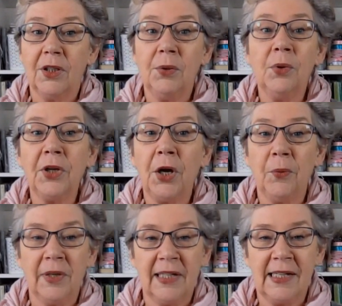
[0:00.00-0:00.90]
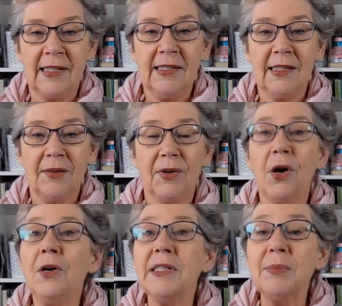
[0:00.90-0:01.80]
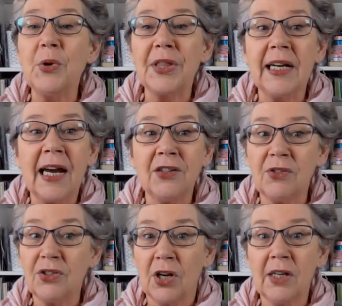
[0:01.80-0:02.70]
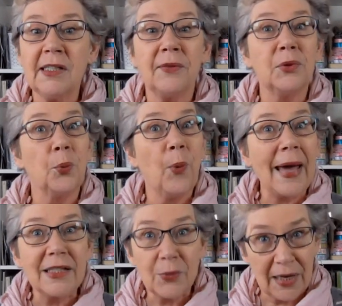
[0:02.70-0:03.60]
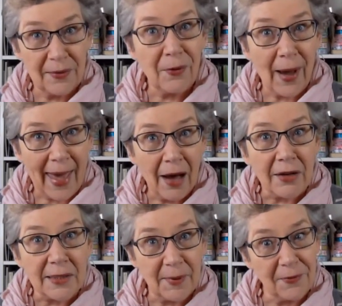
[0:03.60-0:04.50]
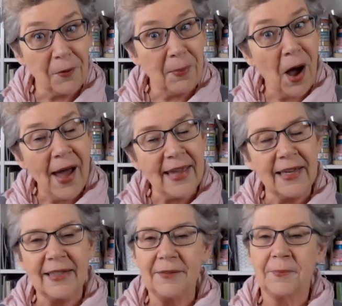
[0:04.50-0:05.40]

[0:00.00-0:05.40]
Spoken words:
You all know what it is. If it costs more than $100, you have to wait 24 hours before buying it.